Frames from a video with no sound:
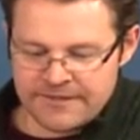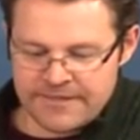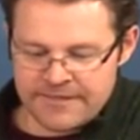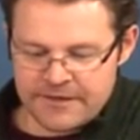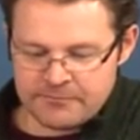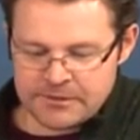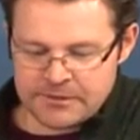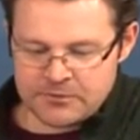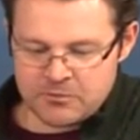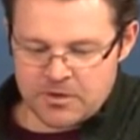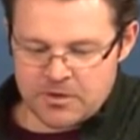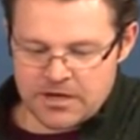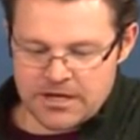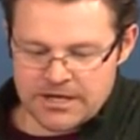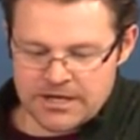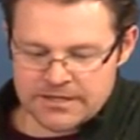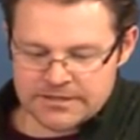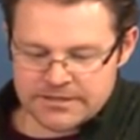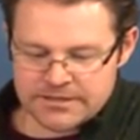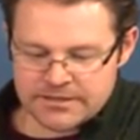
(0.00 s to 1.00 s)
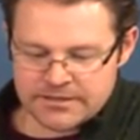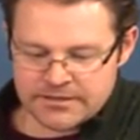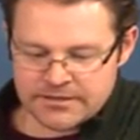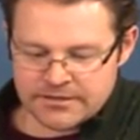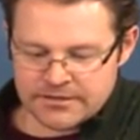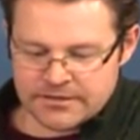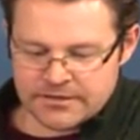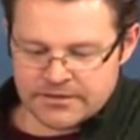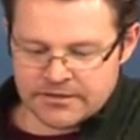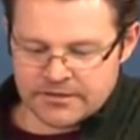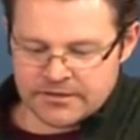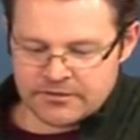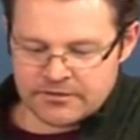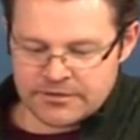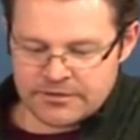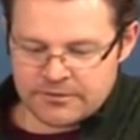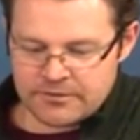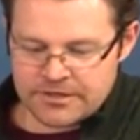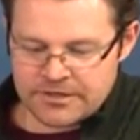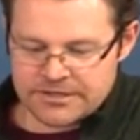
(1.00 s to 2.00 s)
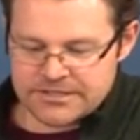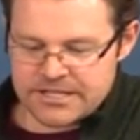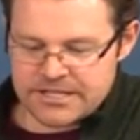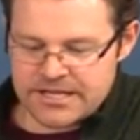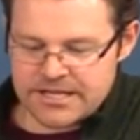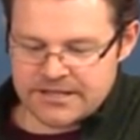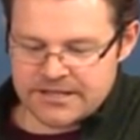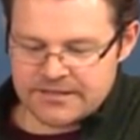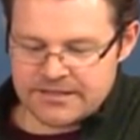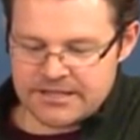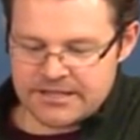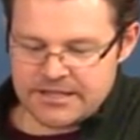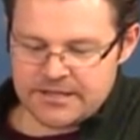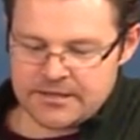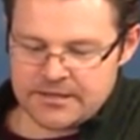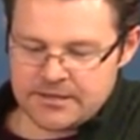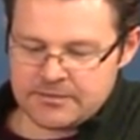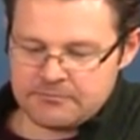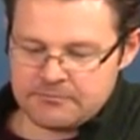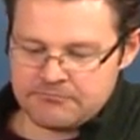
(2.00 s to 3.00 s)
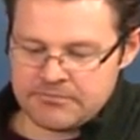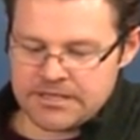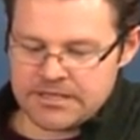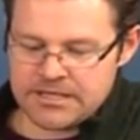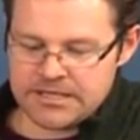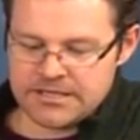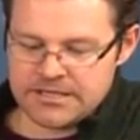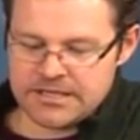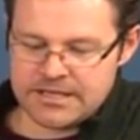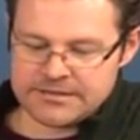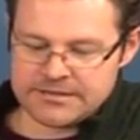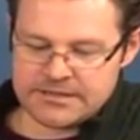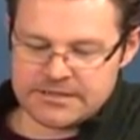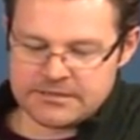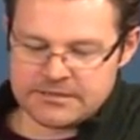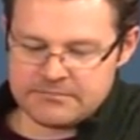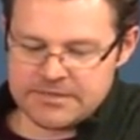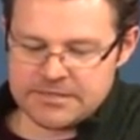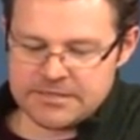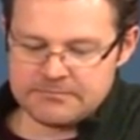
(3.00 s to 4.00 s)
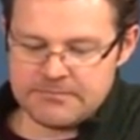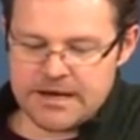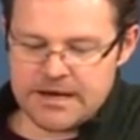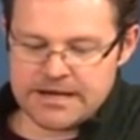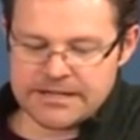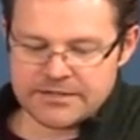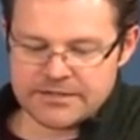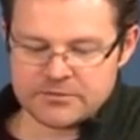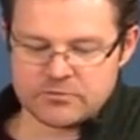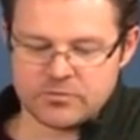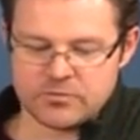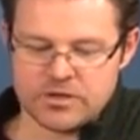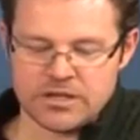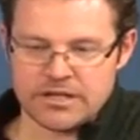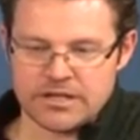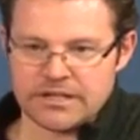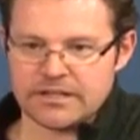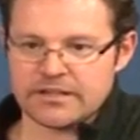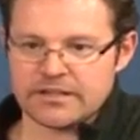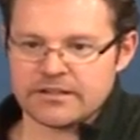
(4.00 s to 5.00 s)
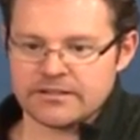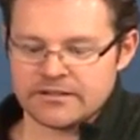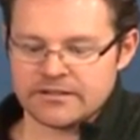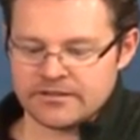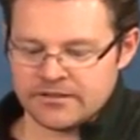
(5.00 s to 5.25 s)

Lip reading: then we're going to take the mid and then the mid minus 1